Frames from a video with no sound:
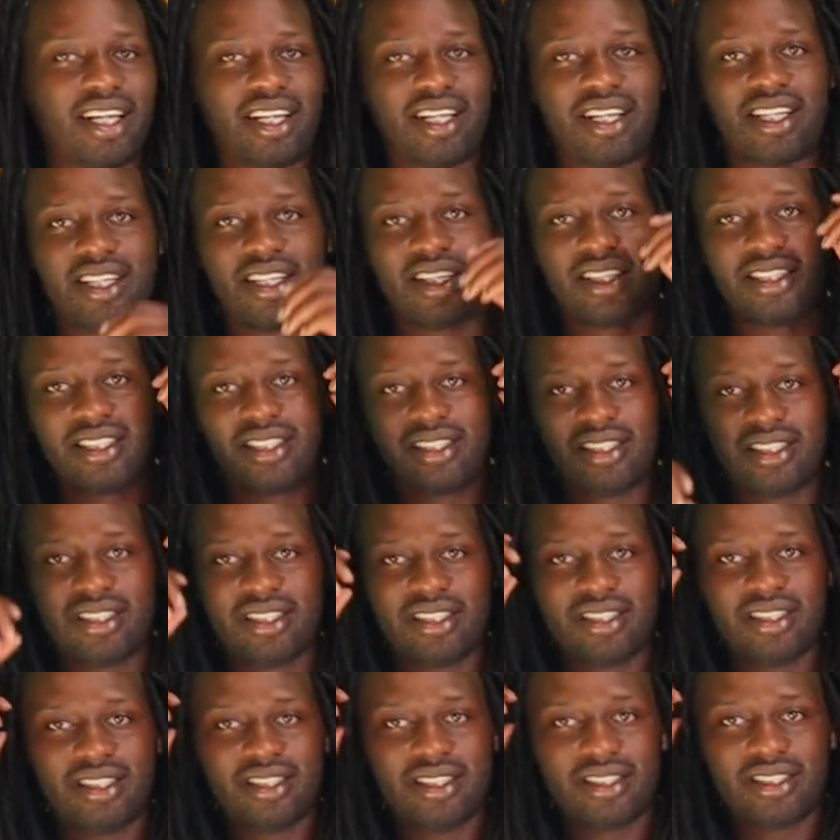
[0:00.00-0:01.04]

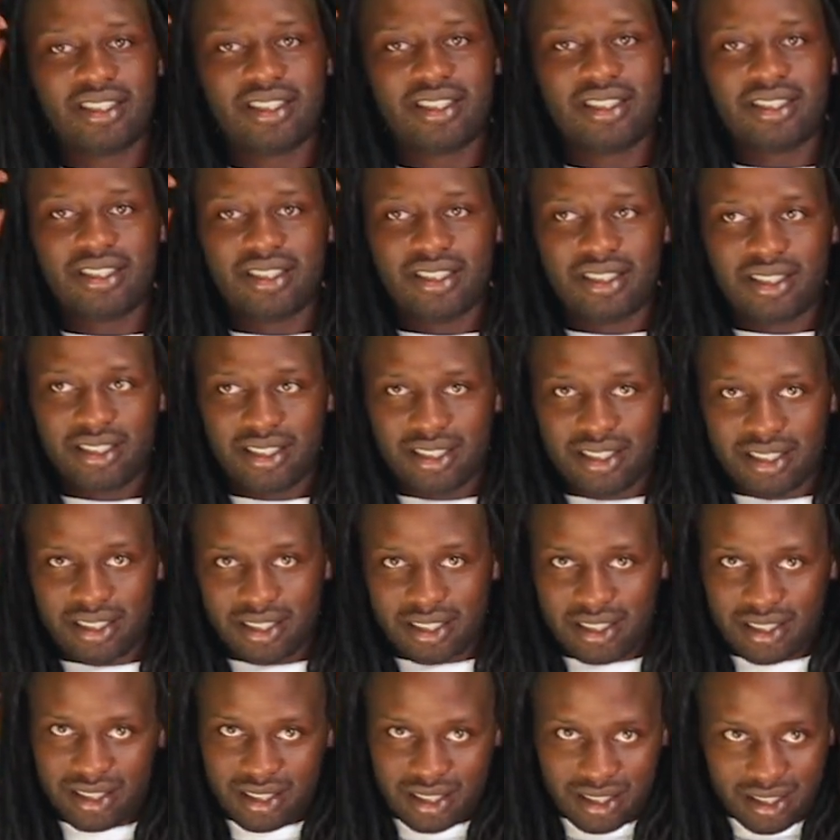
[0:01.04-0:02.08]

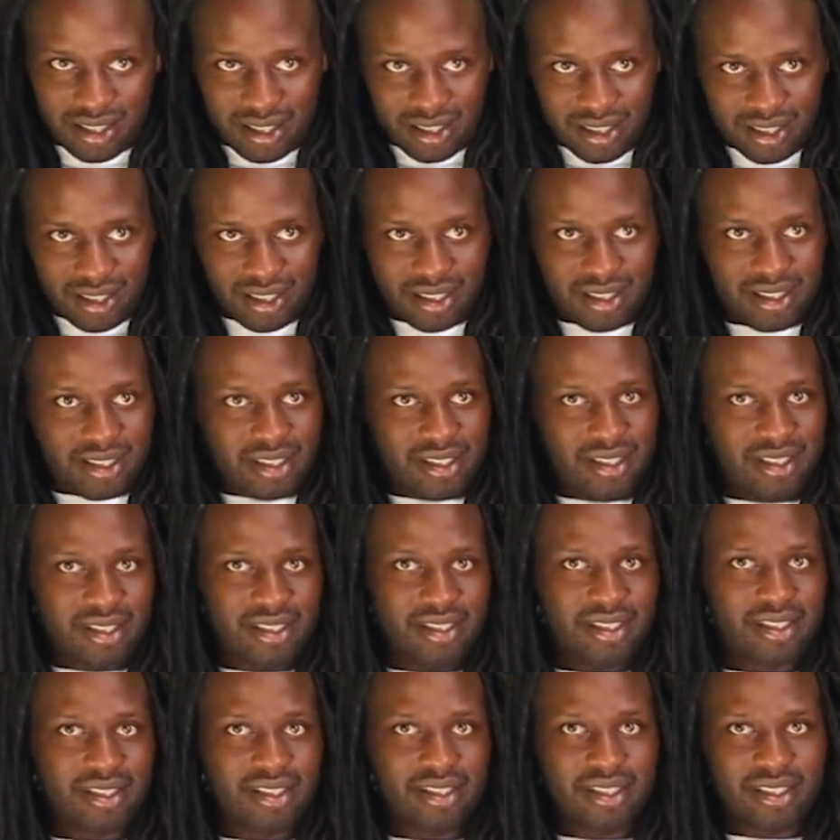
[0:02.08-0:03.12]

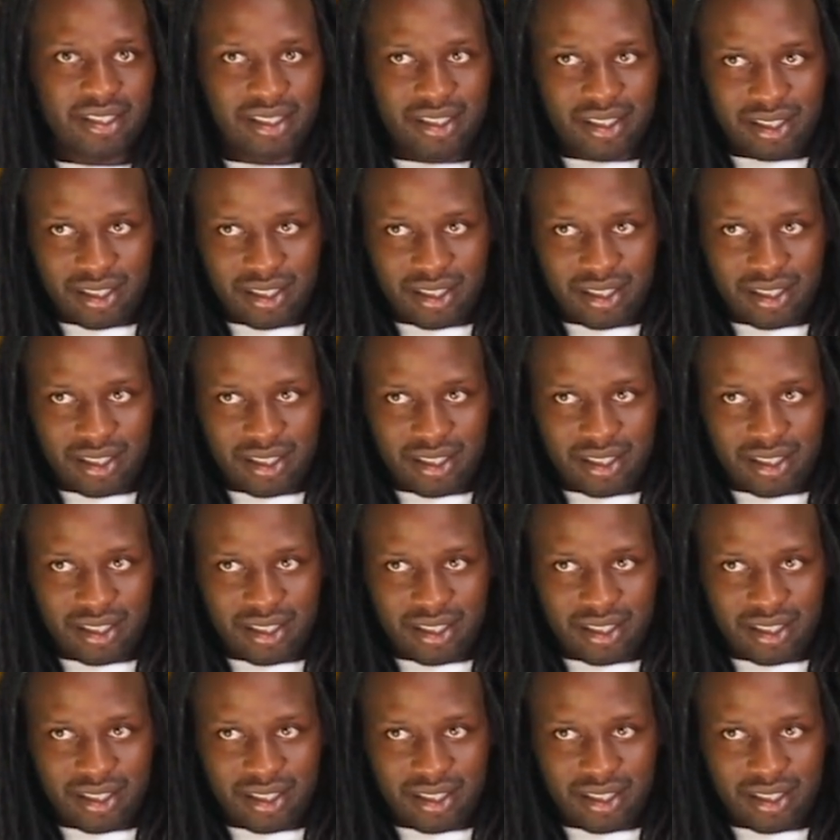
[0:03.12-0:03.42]
[no speech]